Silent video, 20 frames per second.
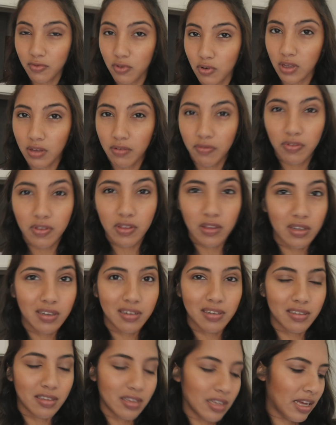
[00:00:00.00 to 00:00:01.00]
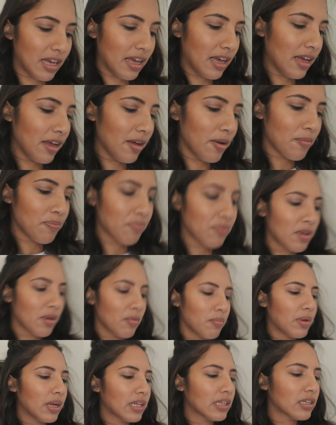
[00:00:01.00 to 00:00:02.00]
Forgive the hair,
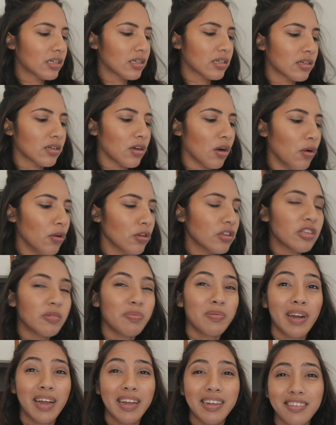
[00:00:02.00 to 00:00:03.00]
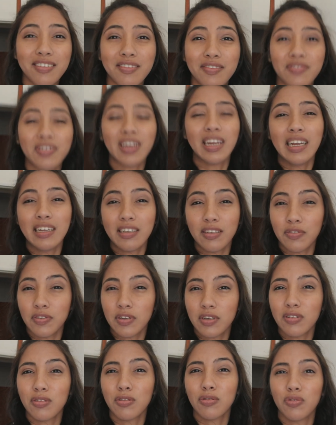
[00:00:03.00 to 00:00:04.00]
but gold spray is very
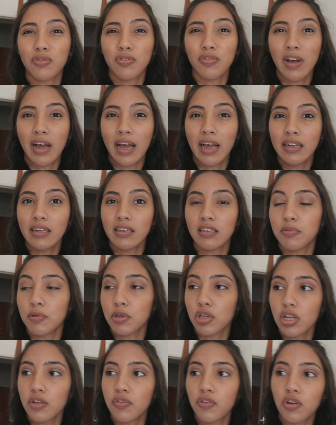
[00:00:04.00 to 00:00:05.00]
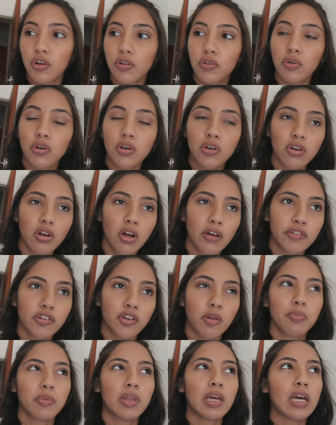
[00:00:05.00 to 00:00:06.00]
difficult to find, especially if you go to a craft
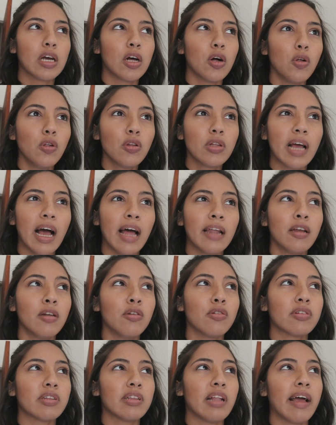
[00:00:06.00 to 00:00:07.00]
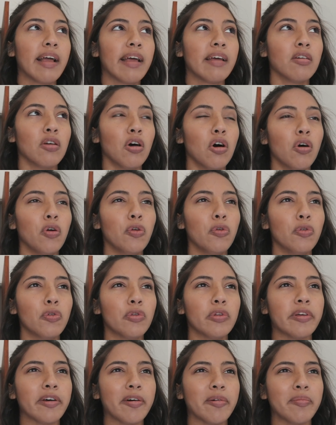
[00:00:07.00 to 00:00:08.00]
shop. The gold kind of looks like an
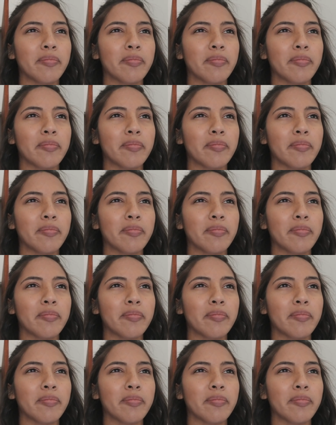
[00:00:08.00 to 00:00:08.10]
old